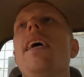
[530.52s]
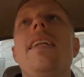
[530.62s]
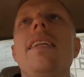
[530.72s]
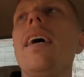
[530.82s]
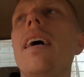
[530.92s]

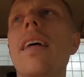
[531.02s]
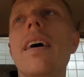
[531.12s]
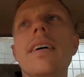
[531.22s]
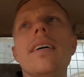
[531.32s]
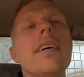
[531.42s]
that done.
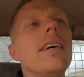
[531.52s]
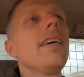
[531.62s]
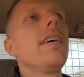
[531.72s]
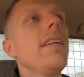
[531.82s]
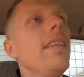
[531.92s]

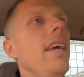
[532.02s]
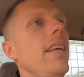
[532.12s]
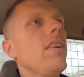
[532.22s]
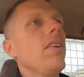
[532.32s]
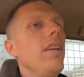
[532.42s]

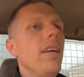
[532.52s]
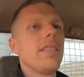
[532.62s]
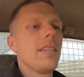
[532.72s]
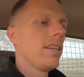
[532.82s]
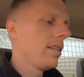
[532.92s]
Thank
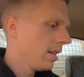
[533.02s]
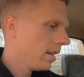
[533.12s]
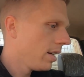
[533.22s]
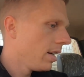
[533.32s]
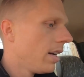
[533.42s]
goodness.
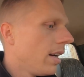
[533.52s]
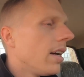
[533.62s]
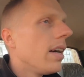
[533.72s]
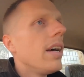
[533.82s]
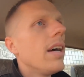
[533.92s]

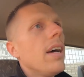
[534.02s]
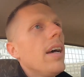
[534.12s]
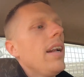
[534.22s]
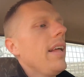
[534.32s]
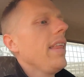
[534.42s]

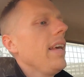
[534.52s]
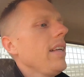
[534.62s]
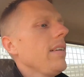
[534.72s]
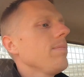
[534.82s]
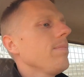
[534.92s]
And I
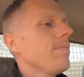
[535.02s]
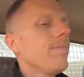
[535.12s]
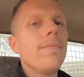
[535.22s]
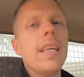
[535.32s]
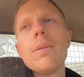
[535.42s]
think
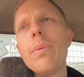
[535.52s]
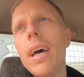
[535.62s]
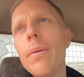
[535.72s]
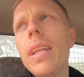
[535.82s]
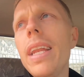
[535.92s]
it's
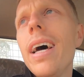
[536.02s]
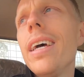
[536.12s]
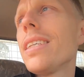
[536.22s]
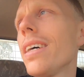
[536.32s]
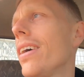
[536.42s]
about
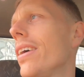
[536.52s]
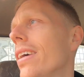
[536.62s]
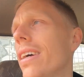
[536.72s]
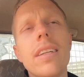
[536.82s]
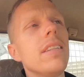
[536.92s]
midday, so
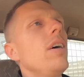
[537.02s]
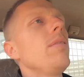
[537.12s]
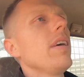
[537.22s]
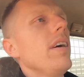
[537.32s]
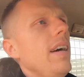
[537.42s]

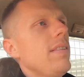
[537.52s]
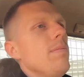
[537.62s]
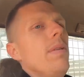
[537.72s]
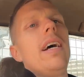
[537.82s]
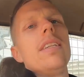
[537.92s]
time to go have
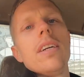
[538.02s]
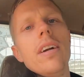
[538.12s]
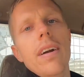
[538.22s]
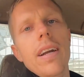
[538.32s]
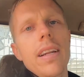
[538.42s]
some lunch,
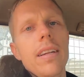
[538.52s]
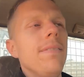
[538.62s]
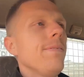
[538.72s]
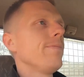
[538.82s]
I reckon.